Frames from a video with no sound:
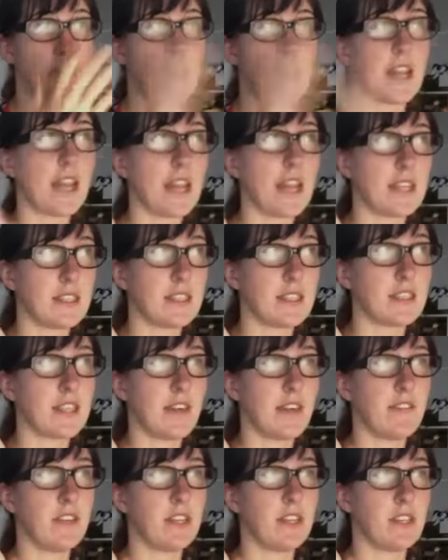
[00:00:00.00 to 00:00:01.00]
and it has
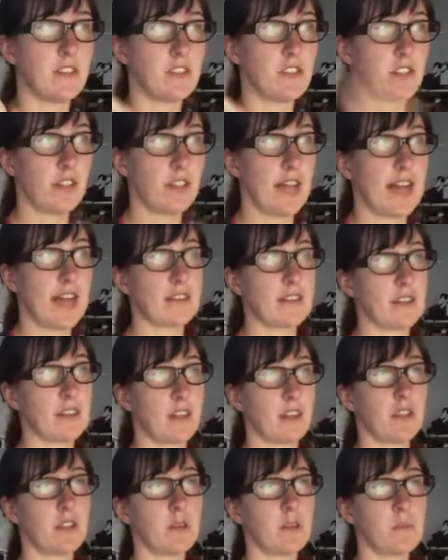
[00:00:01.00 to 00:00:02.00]
7-inch elastic
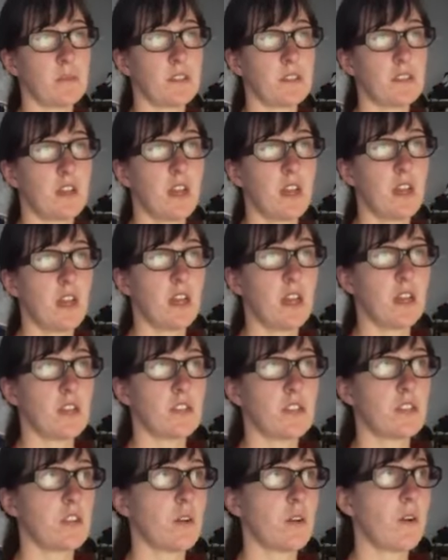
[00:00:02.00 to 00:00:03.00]
loops.
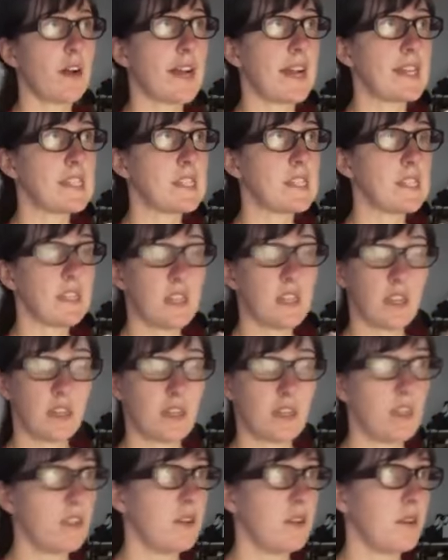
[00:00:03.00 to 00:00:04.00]
So I did
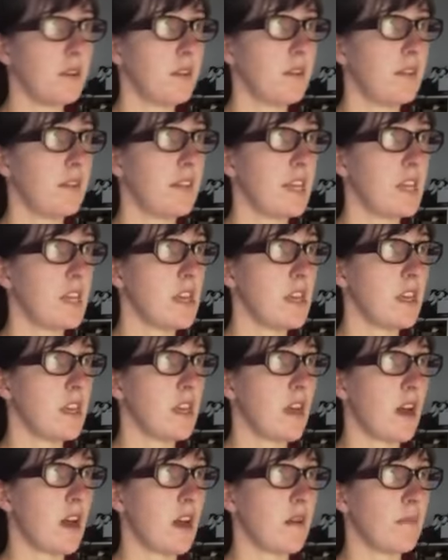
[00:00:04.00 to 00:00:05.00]
include the
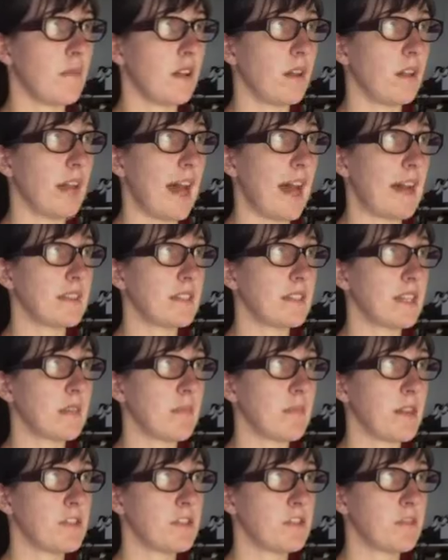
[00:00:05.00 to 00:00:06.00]
elastic
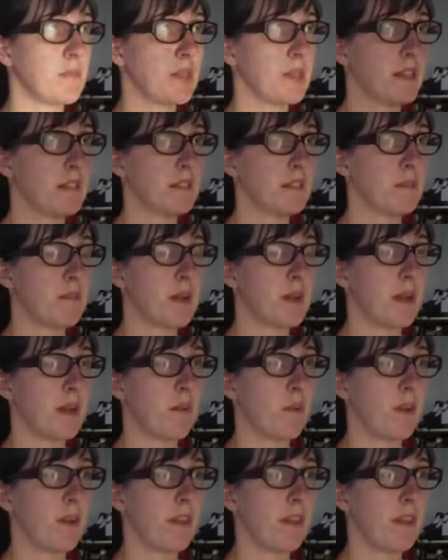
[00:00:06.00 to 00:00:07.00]
measurements, but
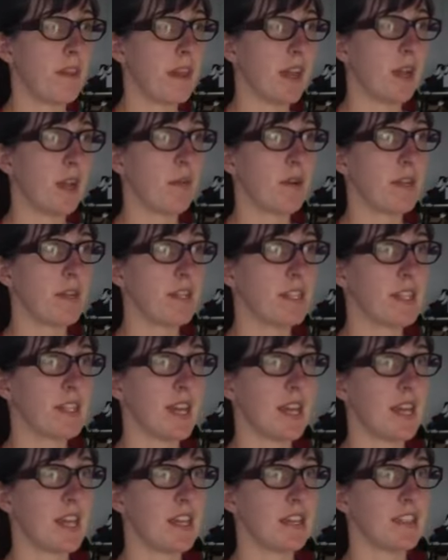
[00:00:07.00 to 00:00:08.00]
one thing I want to
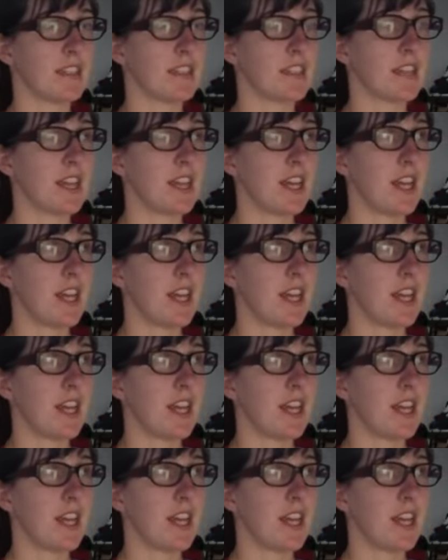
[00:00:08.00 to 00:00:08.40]
say is